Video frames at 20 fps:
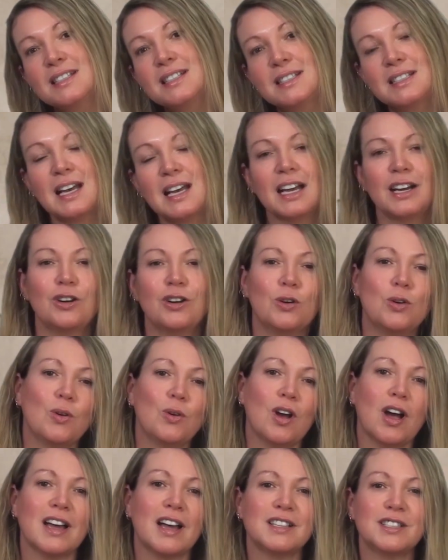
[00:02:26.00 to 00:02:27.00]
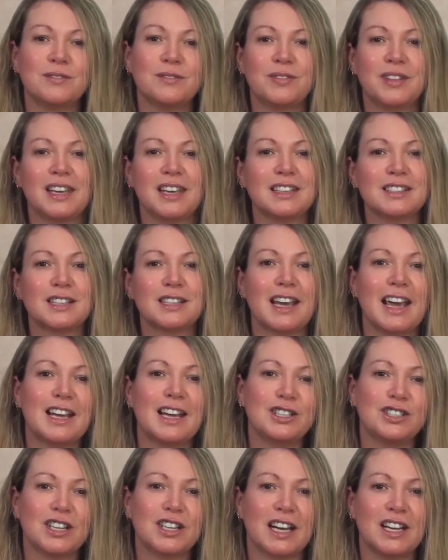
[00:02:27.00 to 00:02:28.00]
sun, all kinds of things
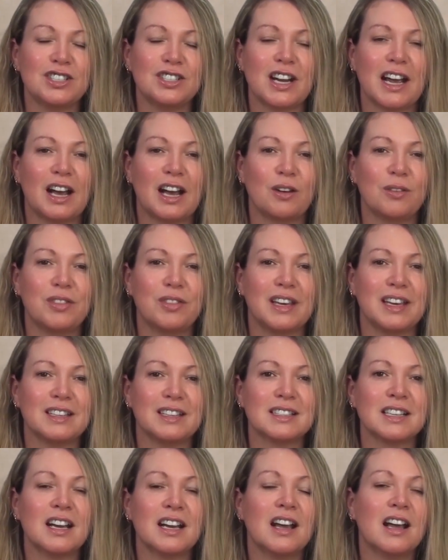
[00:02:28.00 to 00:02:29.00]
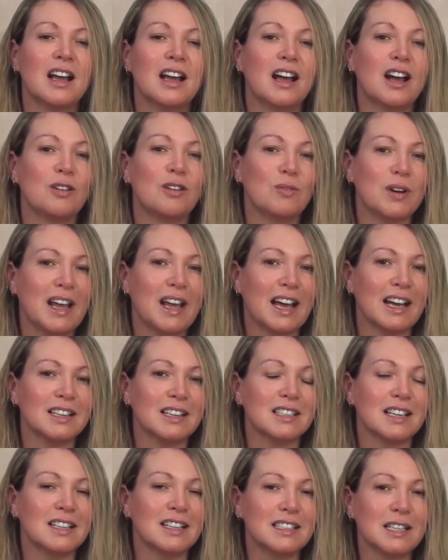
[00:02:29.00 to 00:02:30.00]
can change how things
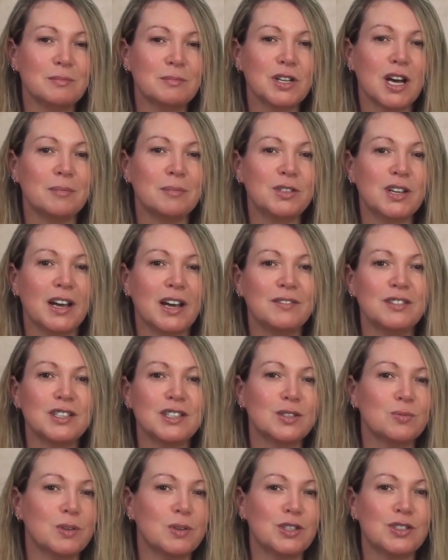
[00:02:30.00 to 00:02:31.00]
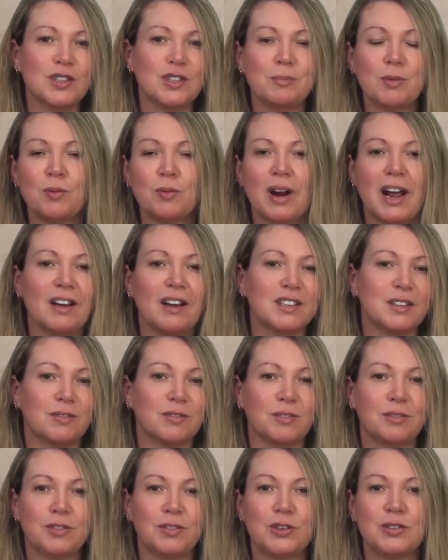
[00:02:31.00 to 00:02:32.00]
react. And sometimes you have to switch them around
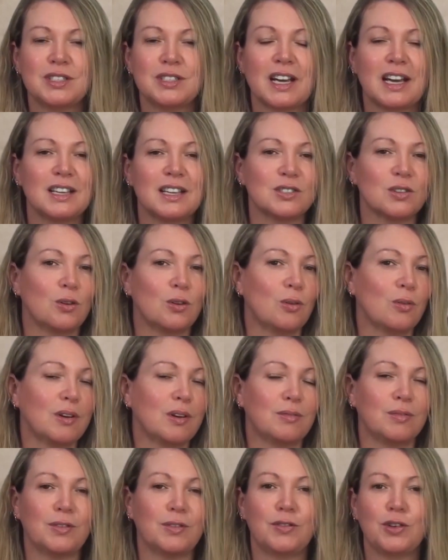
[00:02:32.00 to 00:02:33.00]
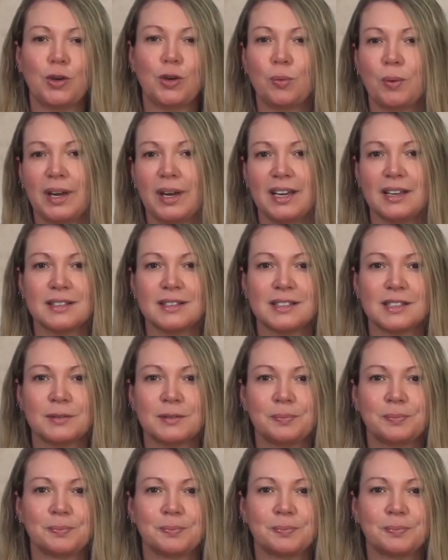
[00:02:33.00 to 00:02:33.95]
every few days or every few weeks.